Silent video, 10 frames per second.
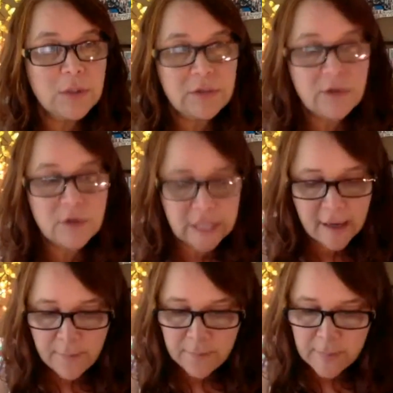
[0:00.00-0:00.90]
of those
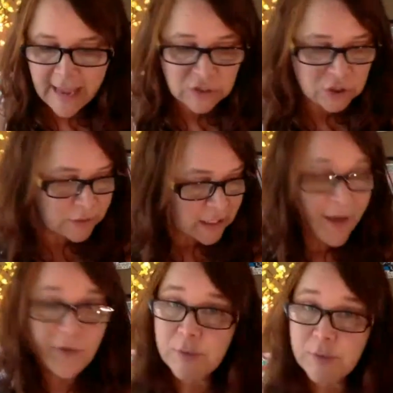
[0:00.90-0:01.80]
have to do with the
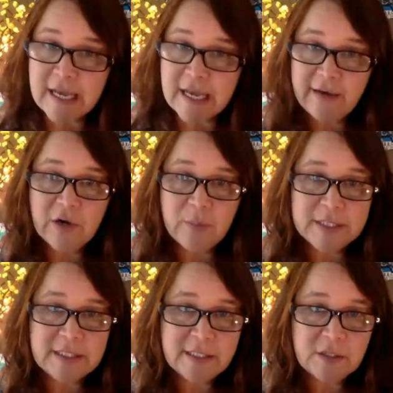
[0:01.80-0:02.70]
other side of our
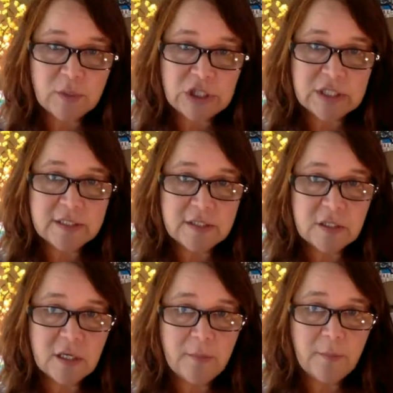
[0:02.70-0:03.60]
business, which is
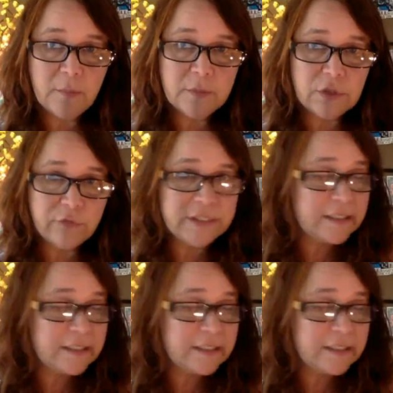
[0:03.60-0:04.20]
the surface